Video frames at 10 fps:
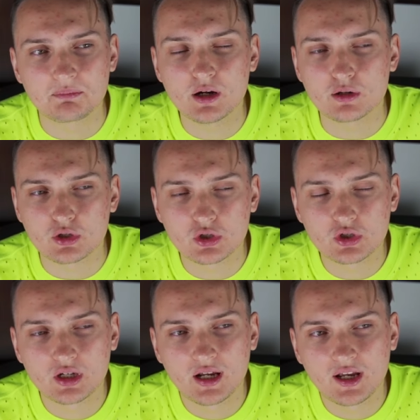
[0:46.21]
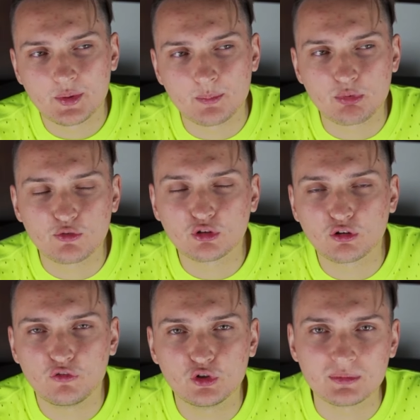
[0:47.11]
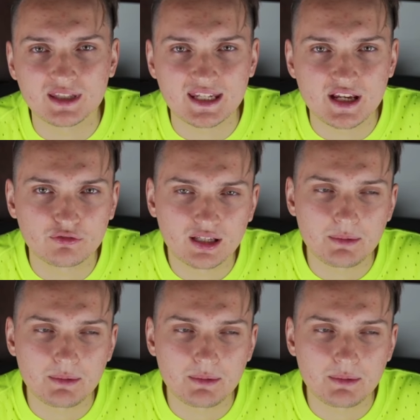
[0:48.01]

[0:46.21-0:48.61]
bearish before Ethereum ETF.